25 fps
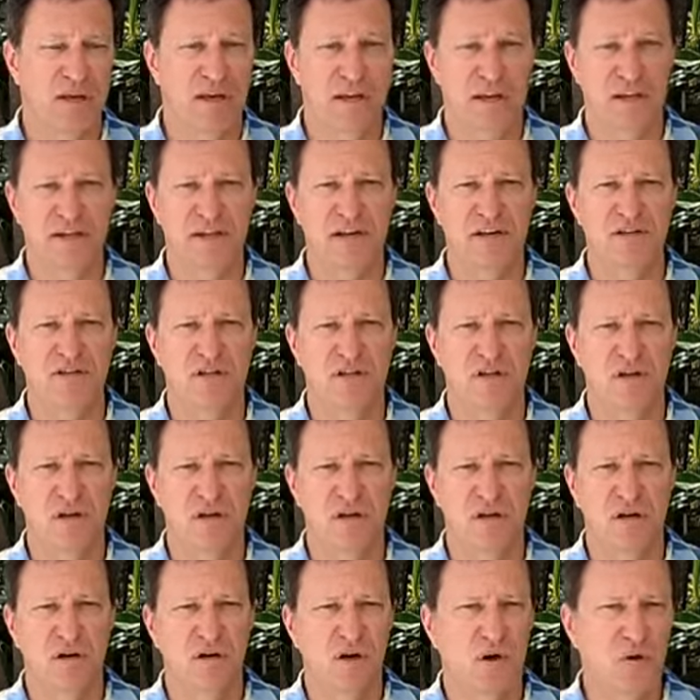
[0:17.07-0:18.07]
In addition,
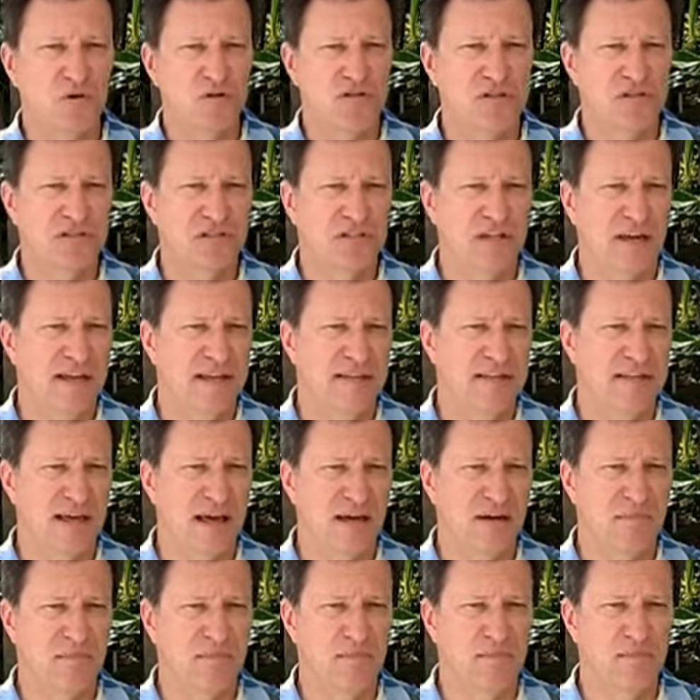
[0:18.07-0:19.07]
OSHA states
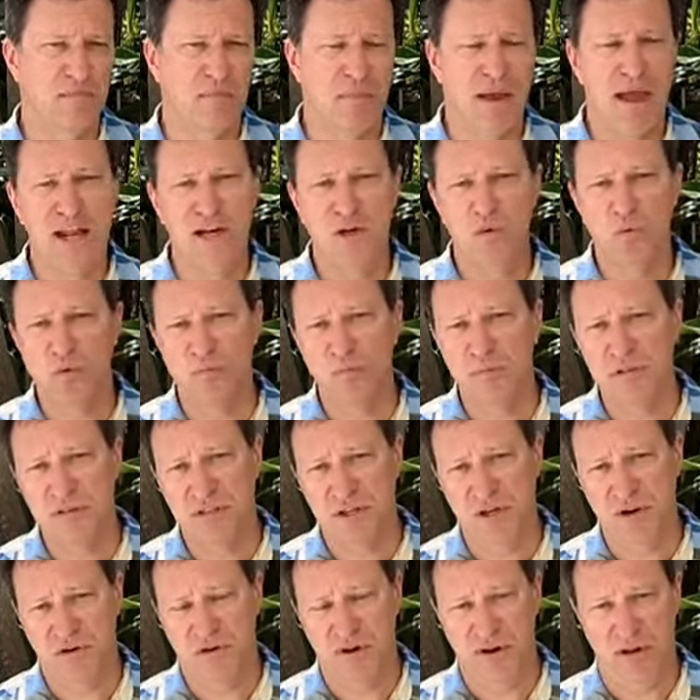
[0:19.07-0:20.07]
that manual
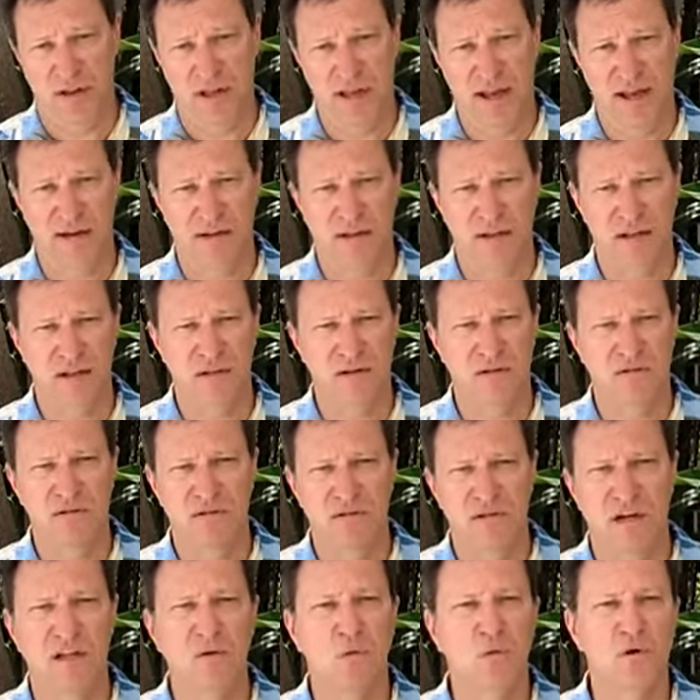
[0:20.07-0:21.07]
material handling,
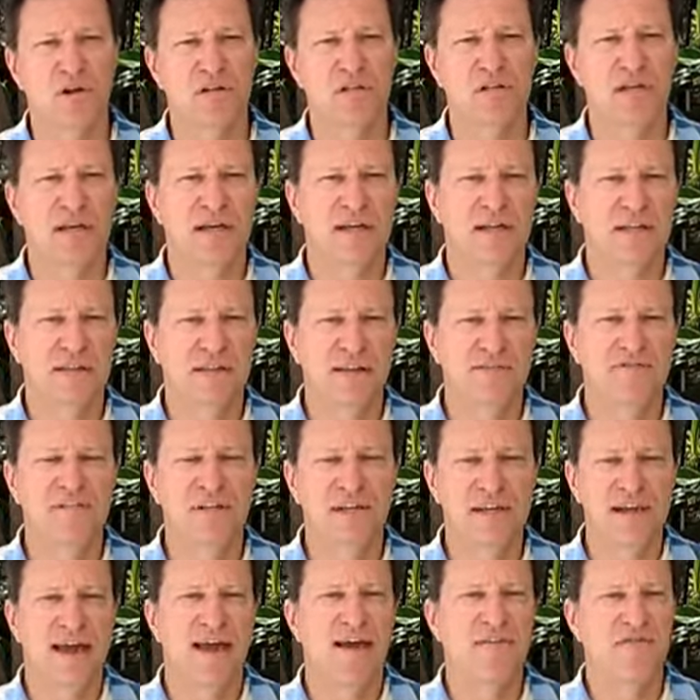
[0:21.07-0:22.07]
in other words,
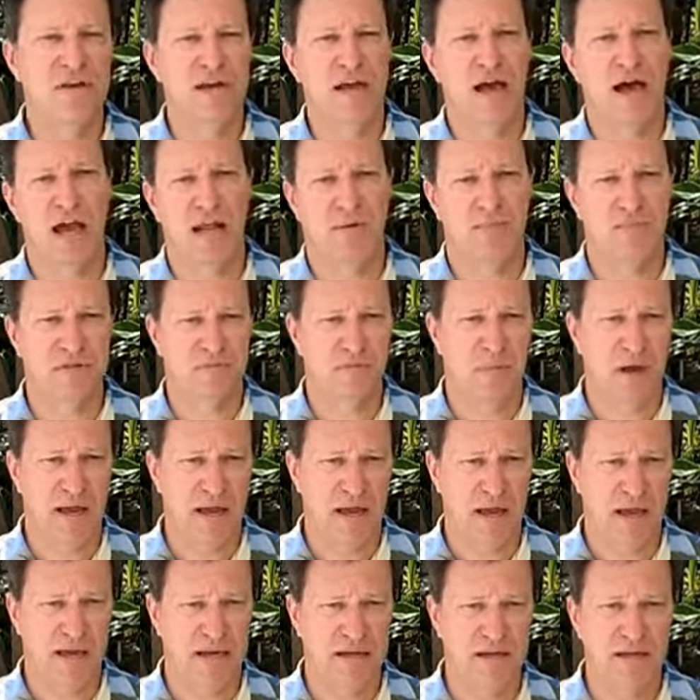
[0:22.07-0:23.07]
lifting heavy items by
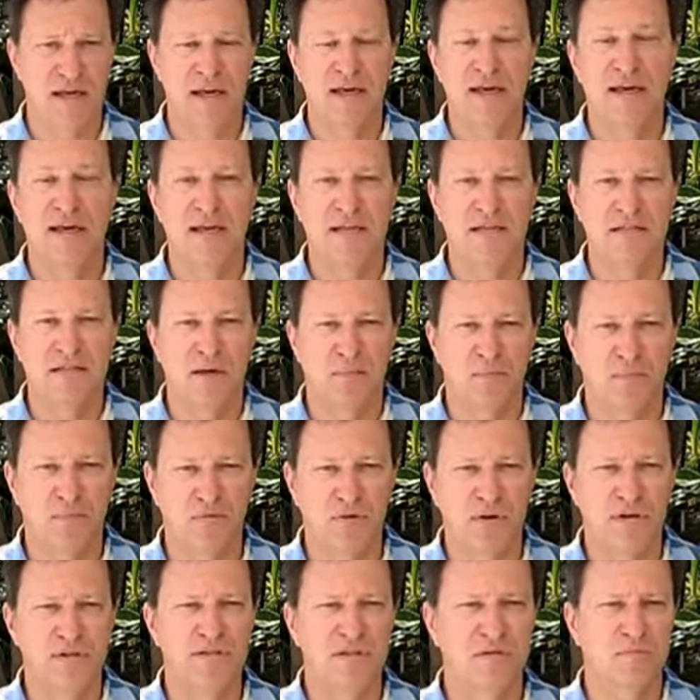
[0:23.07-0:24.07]
hand, is the
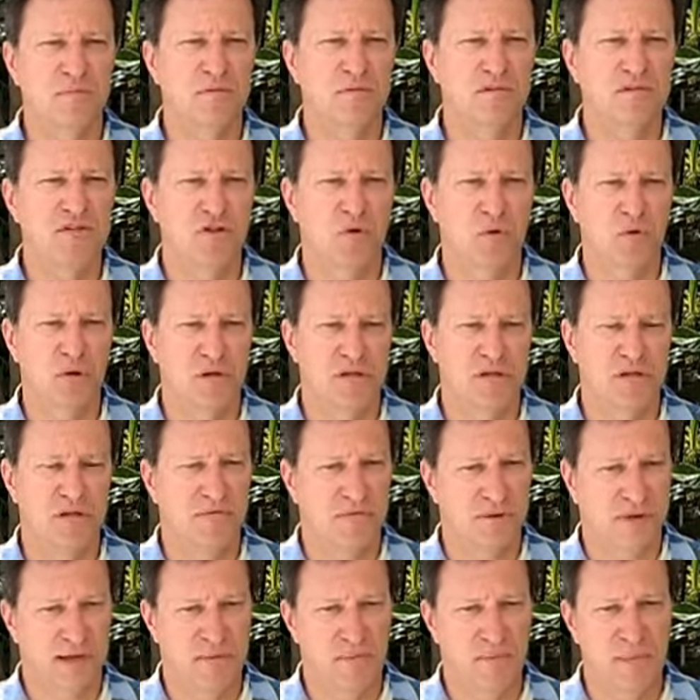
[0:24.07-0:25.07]
principal source
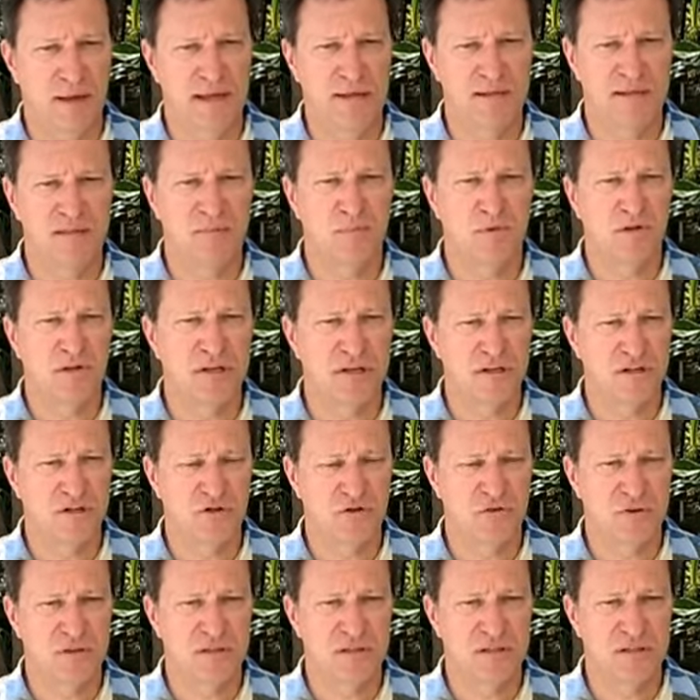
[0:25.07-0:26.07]
of compensable
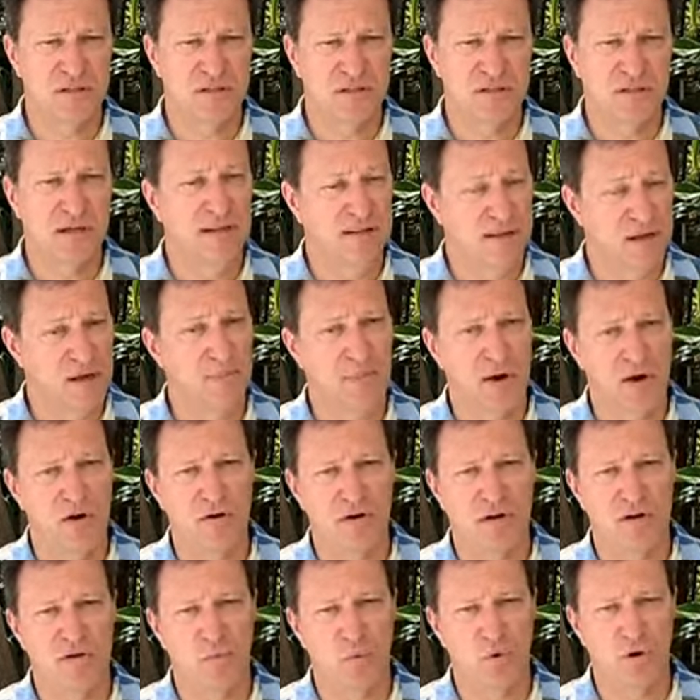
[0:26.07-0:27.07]
injuries in the
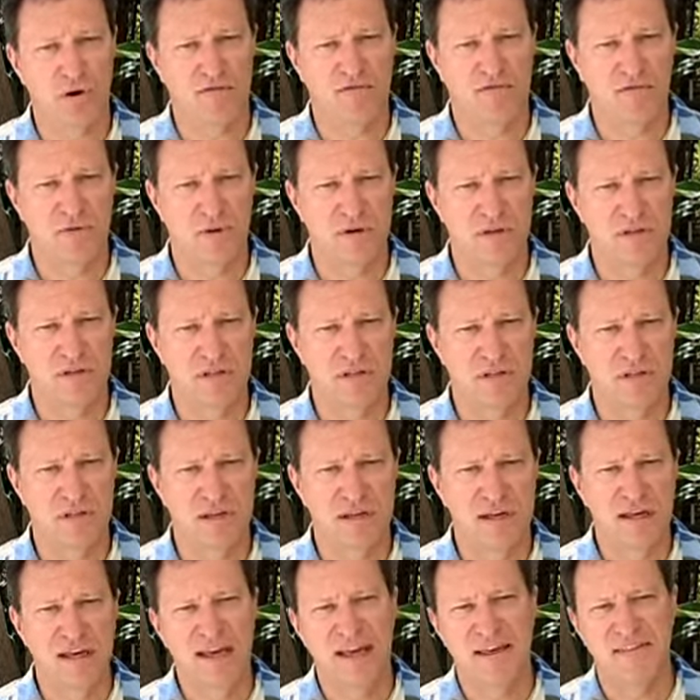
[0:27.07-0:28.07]
American workforce,
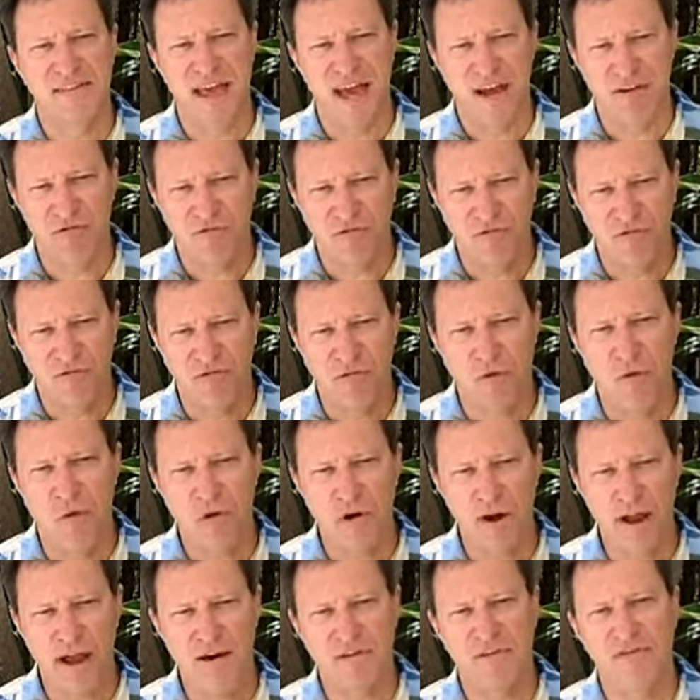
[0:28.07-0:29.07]
and that
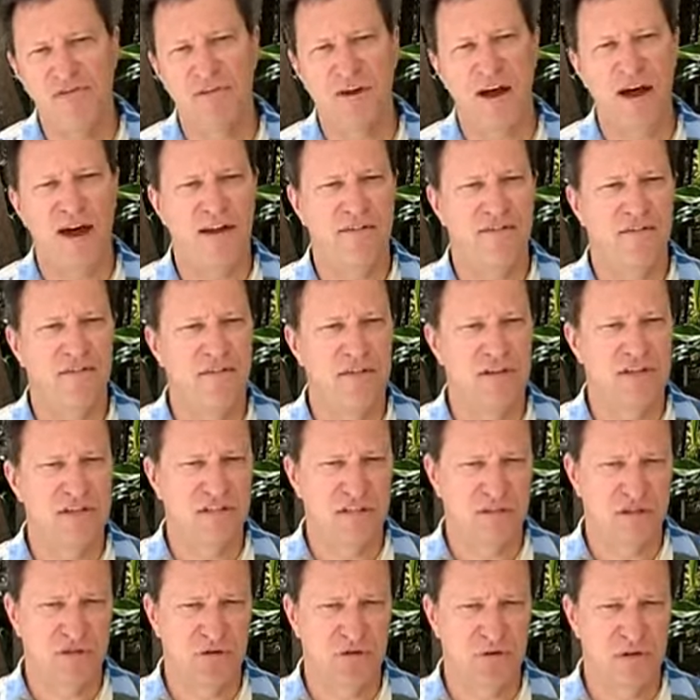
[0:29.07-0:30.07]
4 out of 5 of
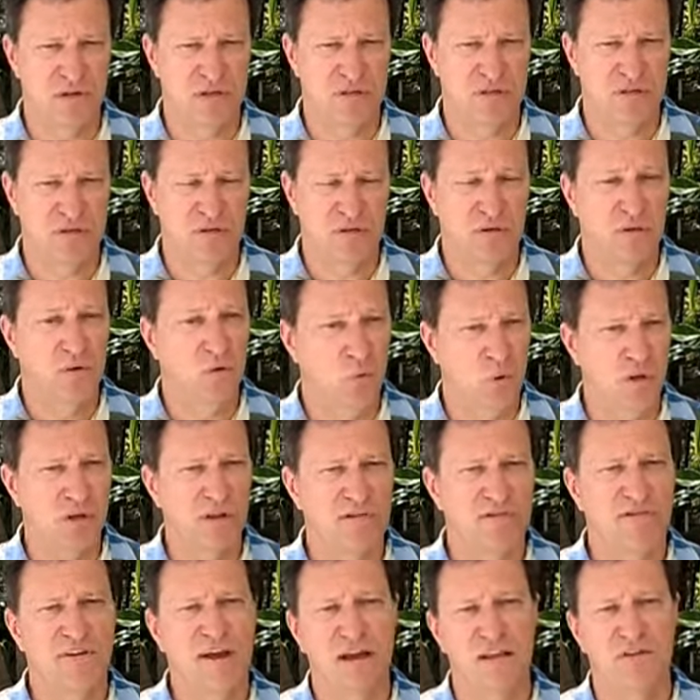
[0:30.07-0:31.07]
these injuries
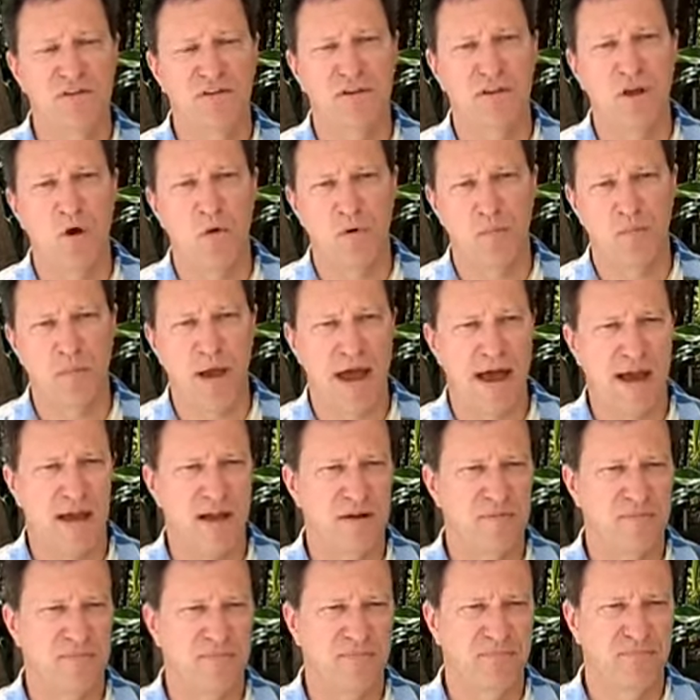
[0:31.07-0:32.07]
will affect the lower back.